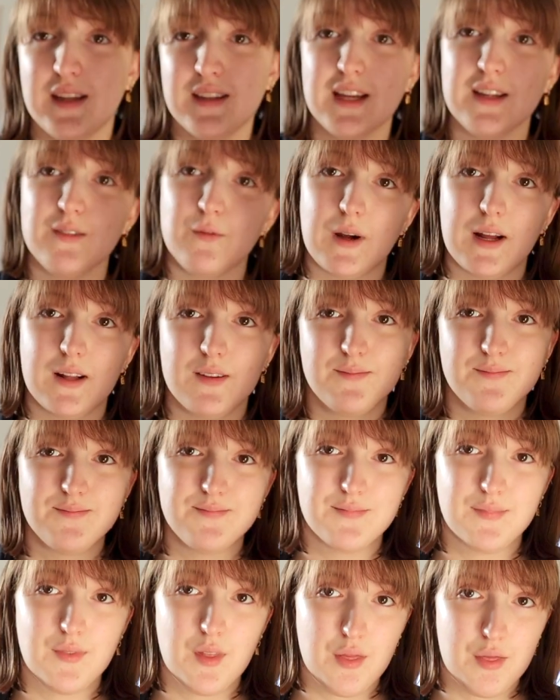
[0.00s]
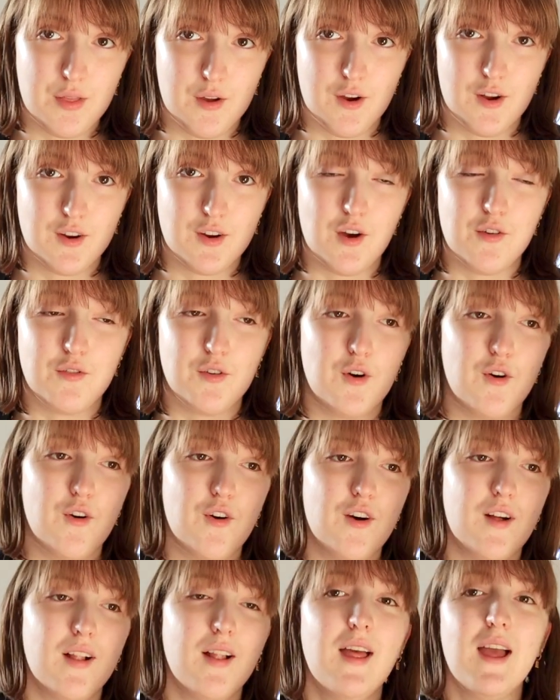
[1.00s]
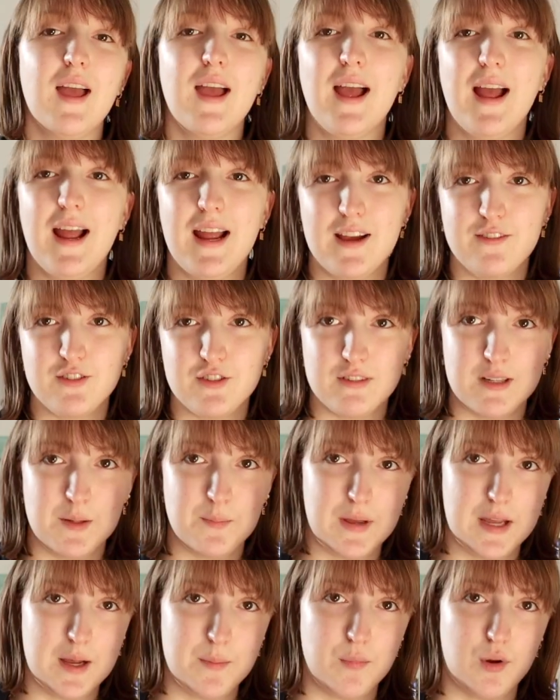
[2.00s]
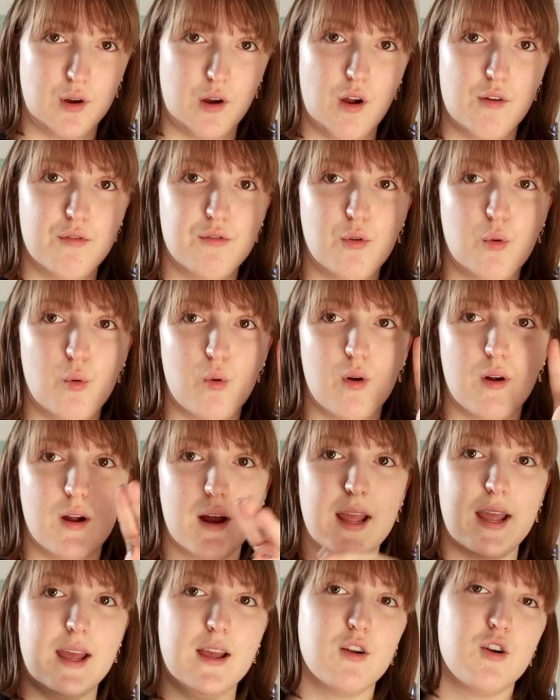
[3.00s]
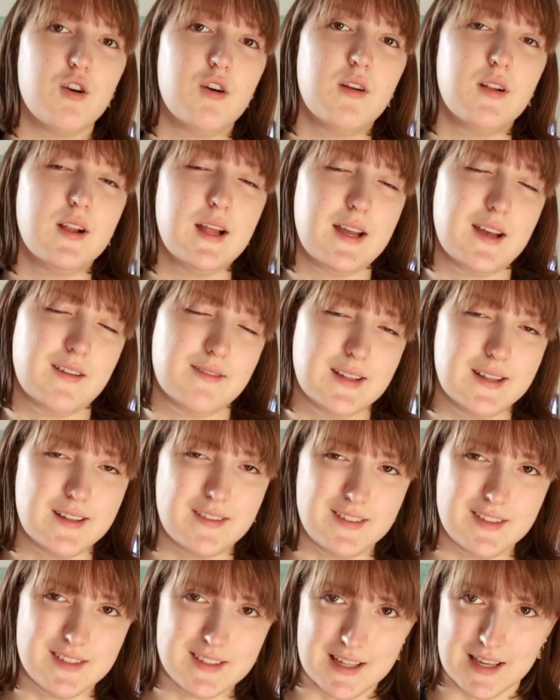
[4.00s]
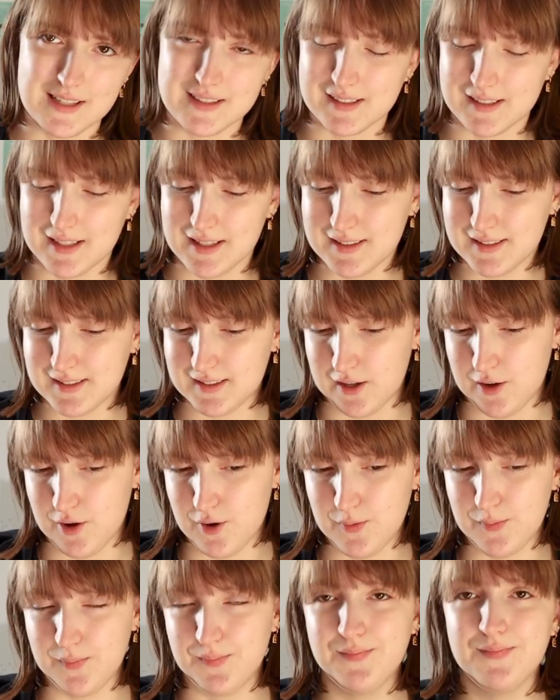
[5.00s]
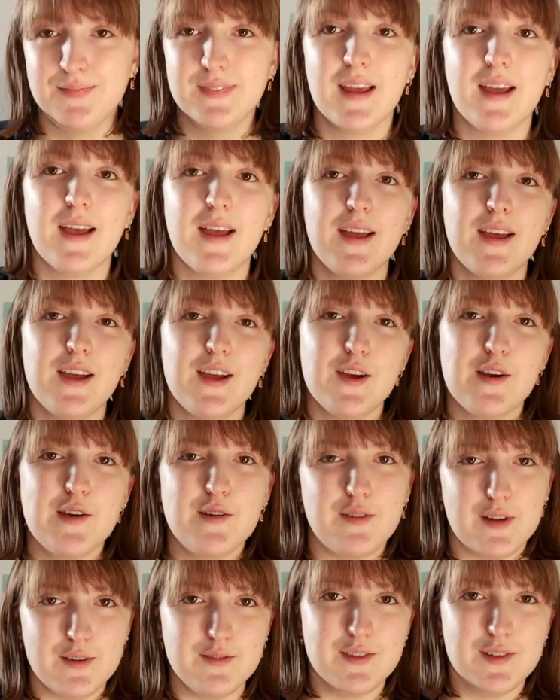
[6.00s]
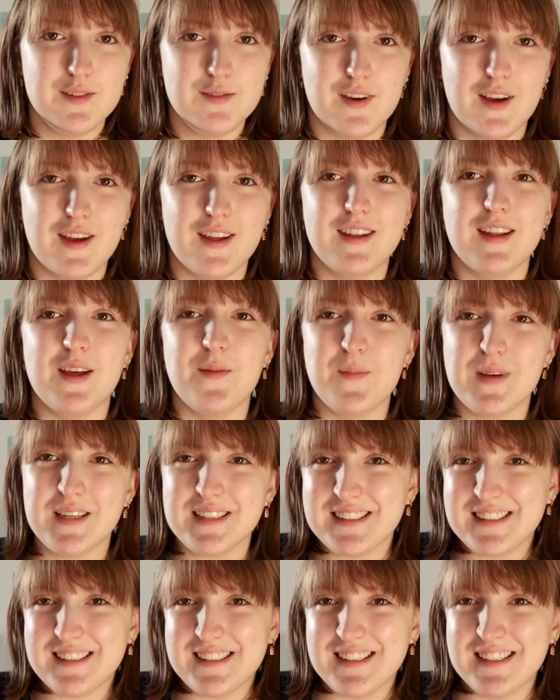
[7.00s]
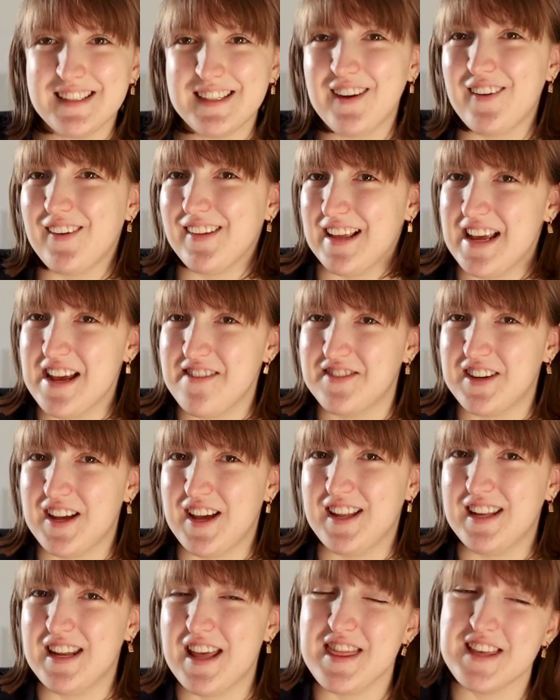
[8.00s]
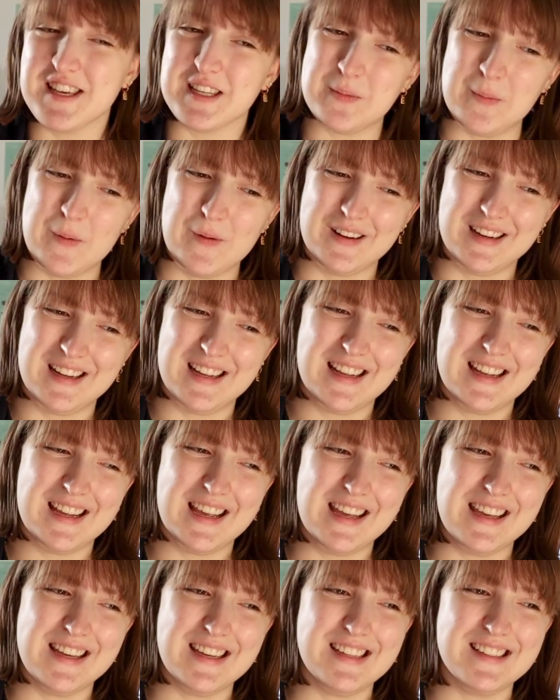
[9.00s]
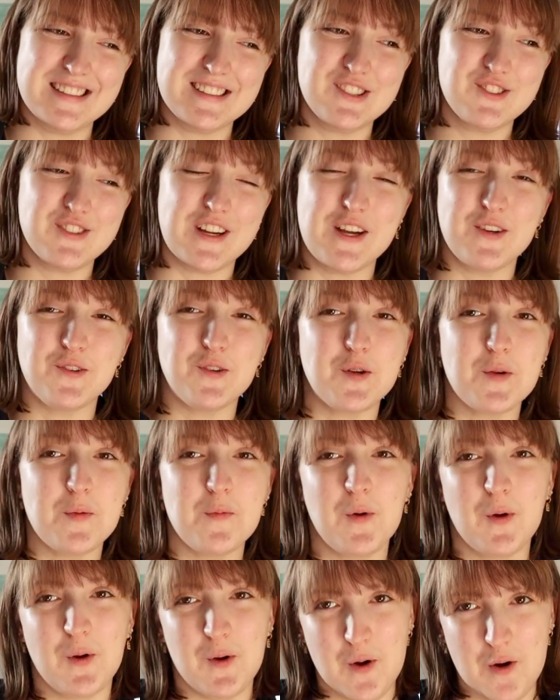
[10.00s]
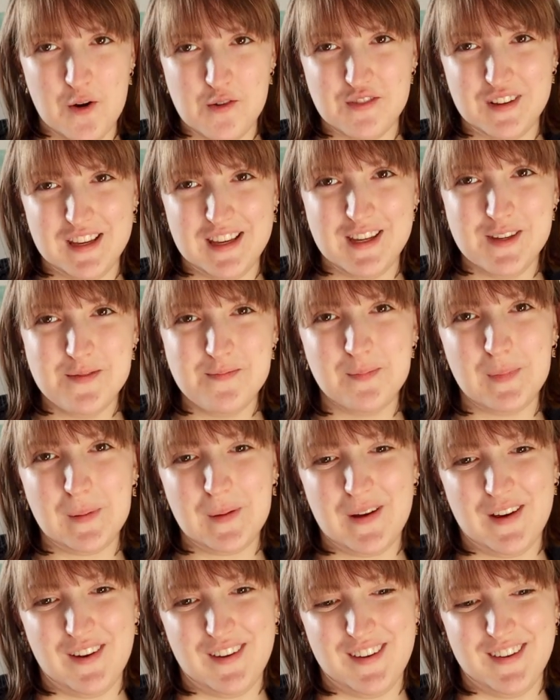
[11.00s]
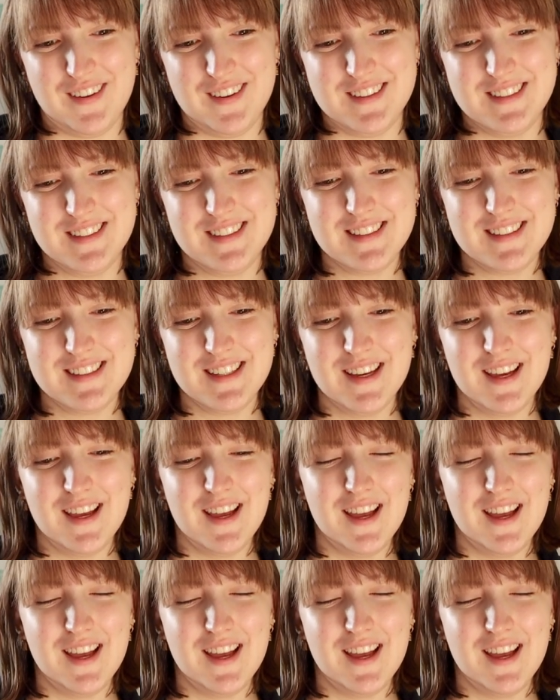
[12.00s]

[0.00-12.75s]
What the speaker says: and then, well, third of all, I have to read a paper for a call I have later discussing it, so. Fun. And basically, all I have done this morning is try and order more coffee because